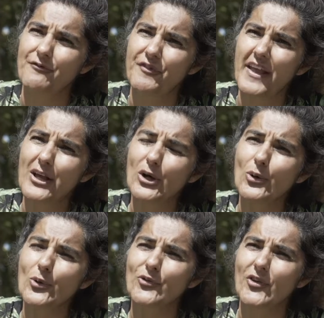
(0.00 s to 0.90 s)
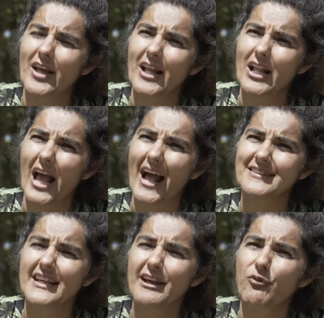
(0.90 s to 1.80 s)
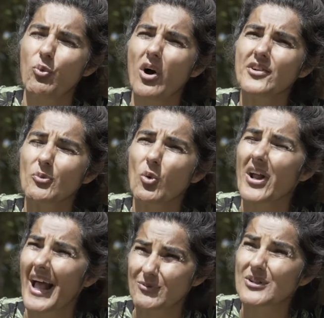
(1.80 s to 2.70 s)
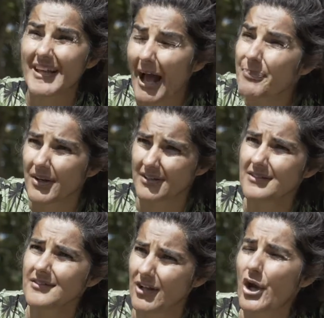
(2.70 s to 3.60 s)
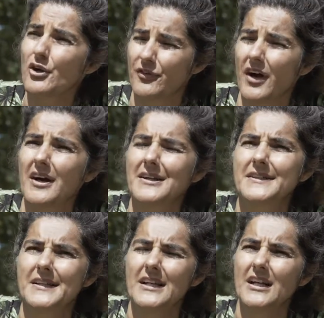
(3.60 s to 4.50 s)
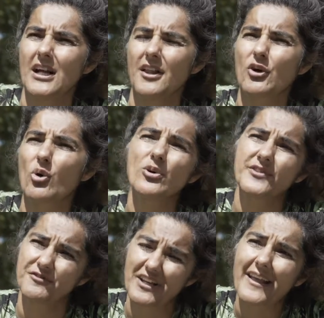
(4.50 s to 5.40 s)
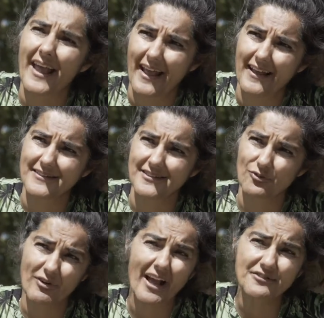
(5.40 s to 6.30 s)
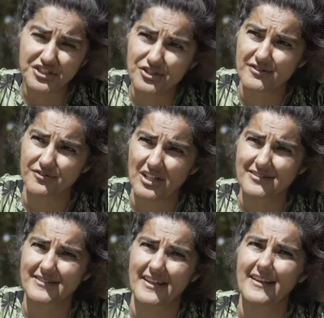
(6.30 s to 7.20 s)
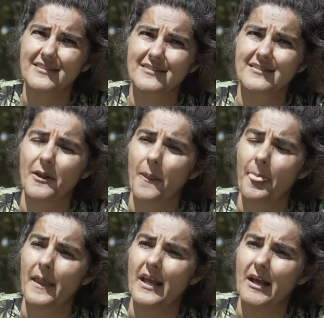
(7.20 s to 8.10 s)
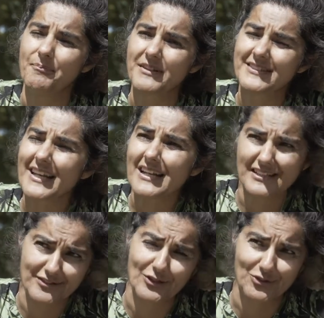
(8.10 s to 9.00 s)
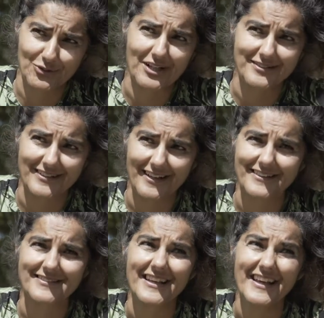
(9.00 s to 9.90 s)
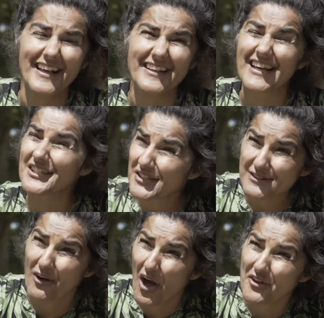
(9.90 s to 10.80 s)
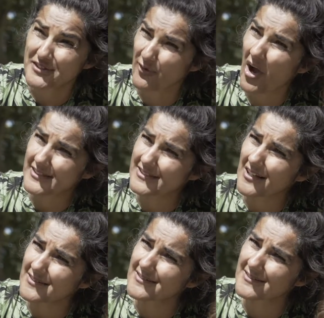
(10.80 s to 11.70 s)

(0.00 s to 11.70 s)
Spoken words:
feels as if what's happened over the course of decades around issues of justice, particularly social justice, is actually it's further divided us